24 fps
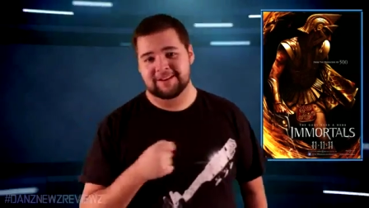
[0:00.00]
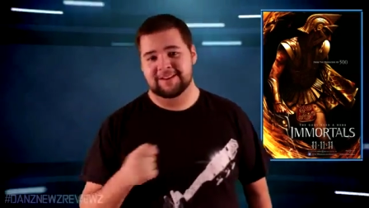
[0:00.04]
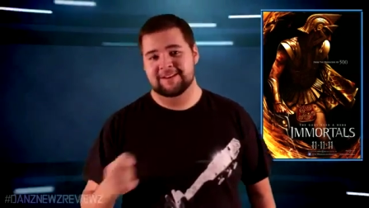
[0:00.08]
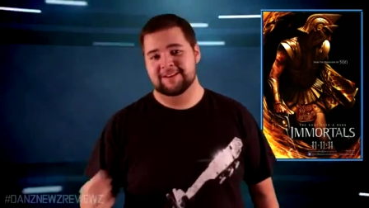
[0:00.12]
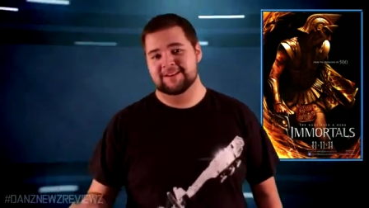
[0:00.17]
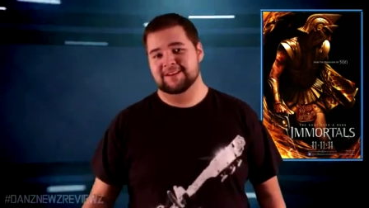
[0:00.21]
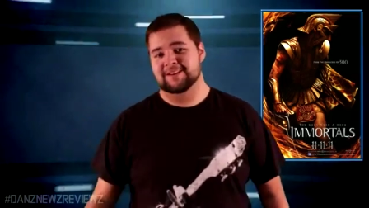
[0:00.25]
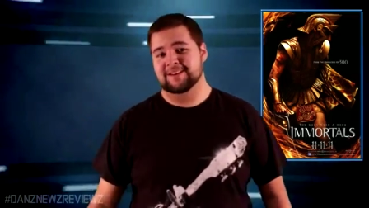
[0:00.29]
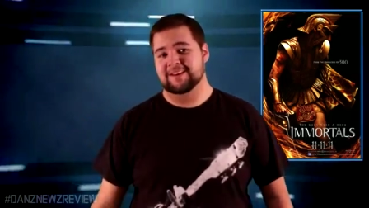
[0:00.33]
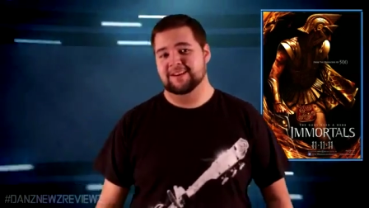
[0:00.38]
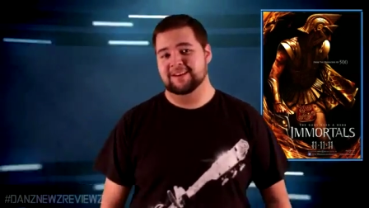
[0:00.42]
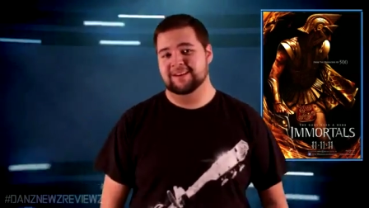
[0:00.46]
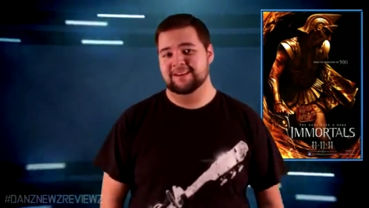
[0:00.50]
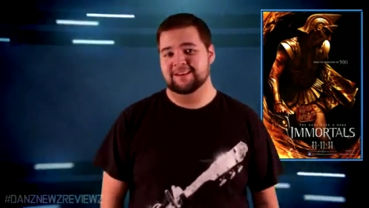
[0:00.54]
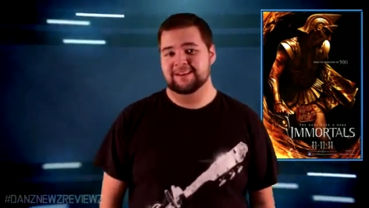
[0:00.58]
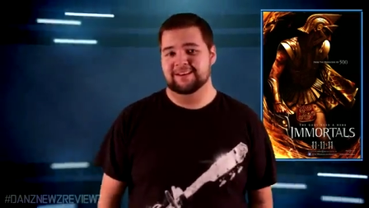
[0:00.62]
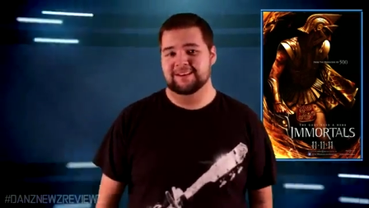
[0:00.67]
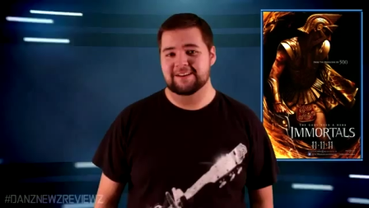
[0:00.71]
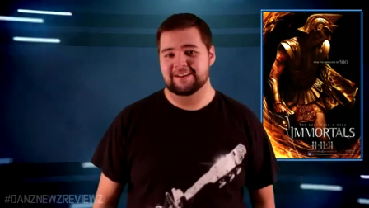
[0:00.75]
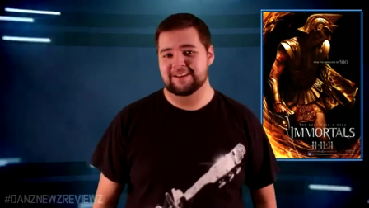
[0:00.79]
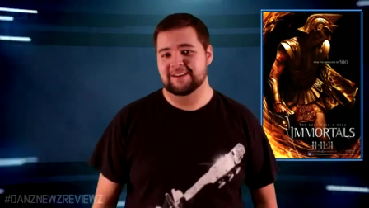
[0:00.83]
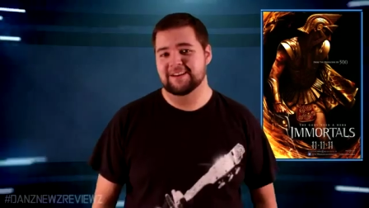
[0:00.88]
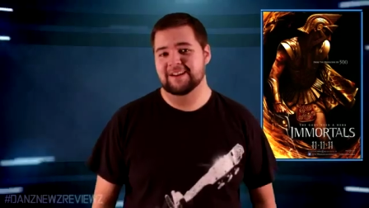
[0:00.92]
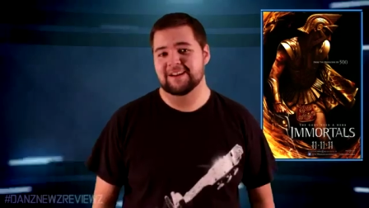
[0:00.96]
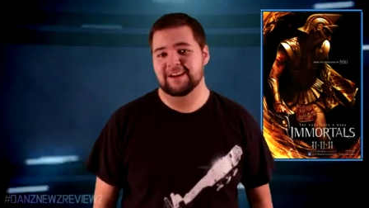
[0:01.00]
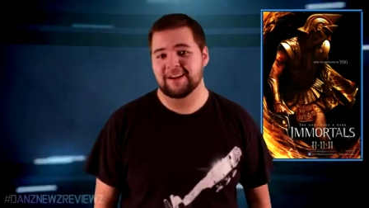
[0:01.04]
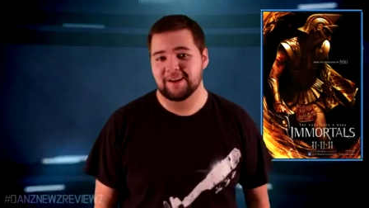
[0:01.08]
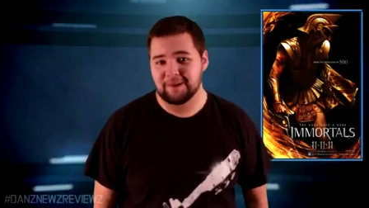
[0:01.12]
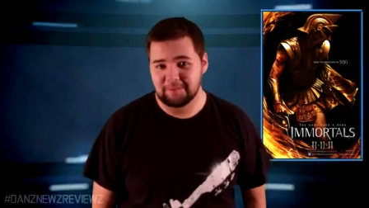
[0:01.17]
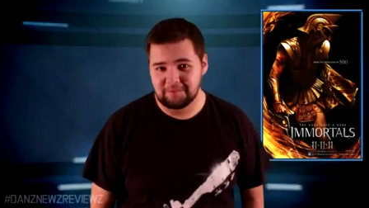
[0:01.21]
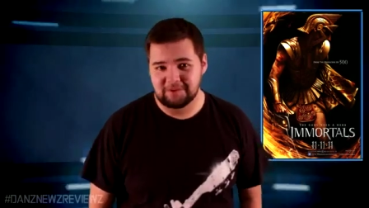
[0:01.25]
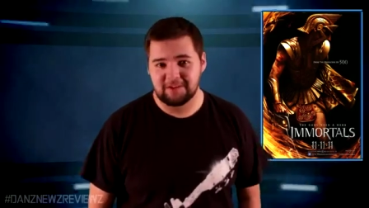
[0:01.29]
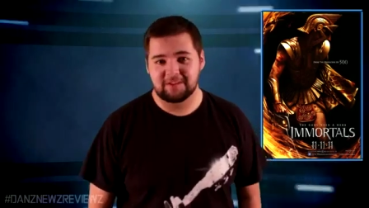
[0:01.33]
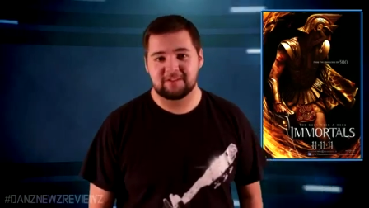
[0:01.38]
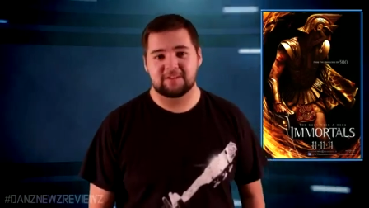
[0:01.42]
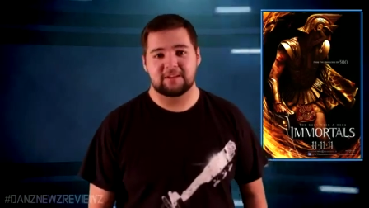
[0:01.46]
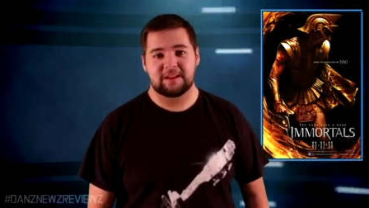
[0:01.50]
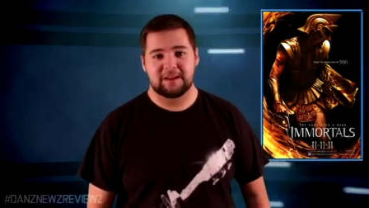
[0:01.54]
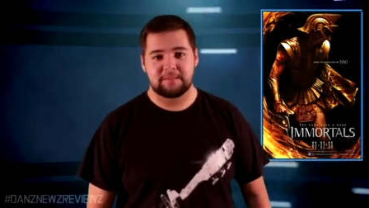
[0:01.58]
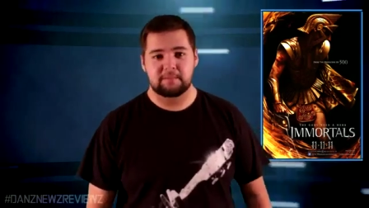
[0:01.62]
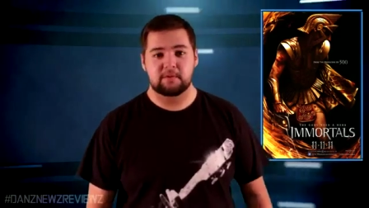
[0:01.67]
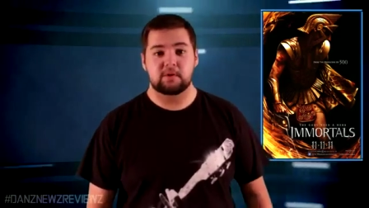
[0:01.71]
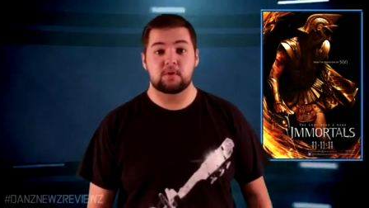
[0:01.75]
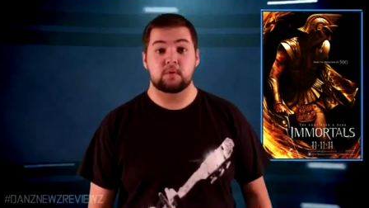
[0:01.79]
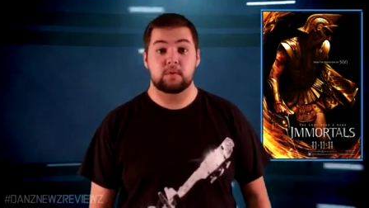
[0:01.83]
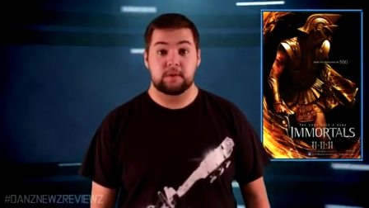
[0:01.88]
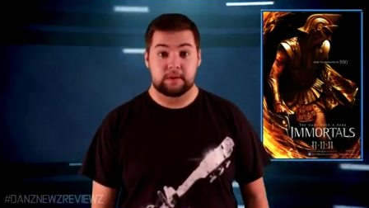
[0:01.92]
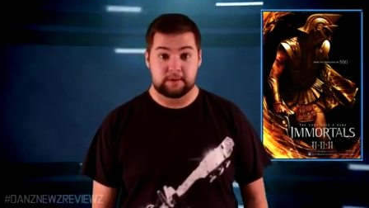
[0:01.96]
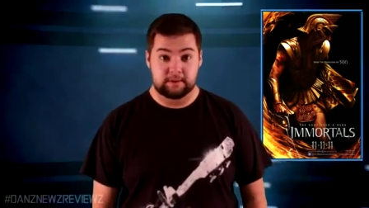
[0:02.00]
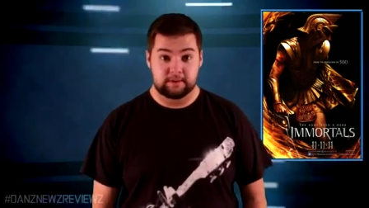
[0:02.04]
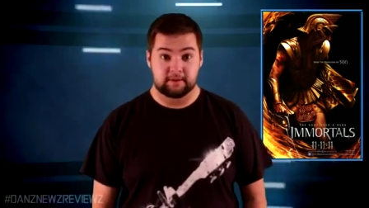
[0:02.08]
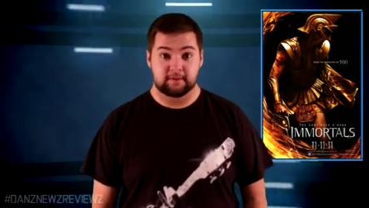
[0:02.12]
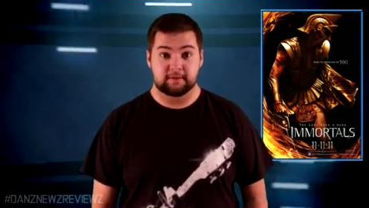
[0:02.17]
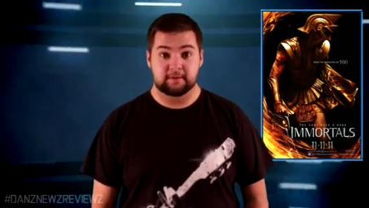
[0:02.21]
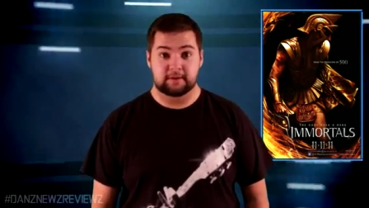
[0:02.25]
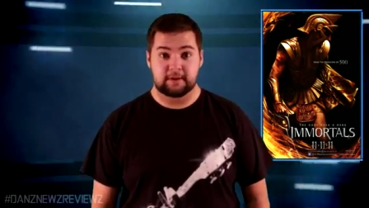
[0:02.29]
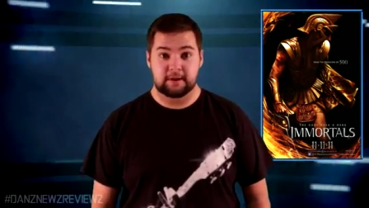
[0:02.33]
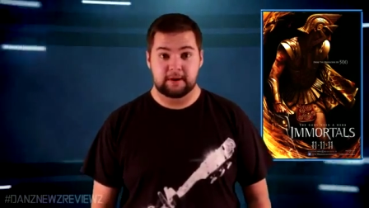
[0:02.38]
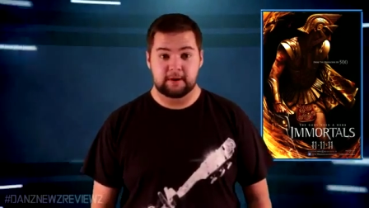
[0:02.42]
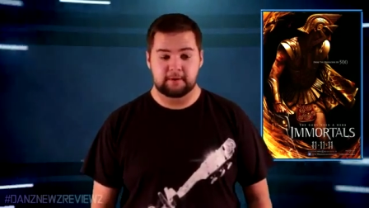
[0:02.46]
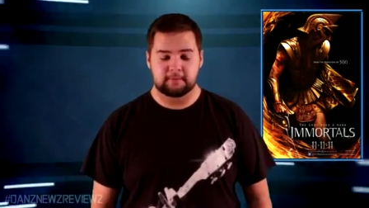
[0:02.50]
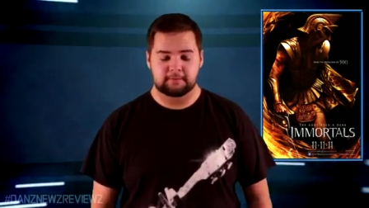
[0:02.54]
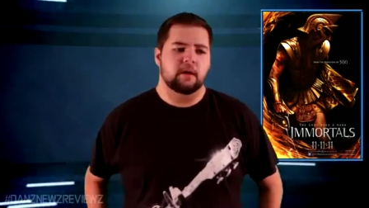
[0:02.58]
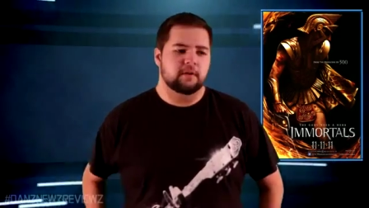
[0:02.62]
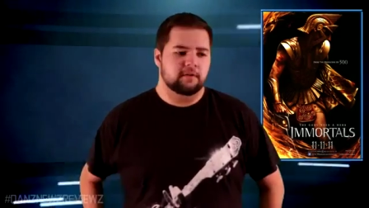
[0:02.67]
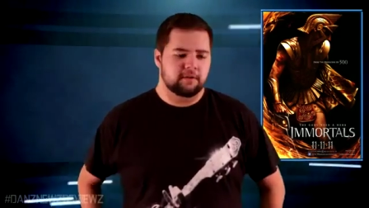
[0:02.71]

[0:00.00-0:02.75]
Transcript: I'm going to stop doing this now.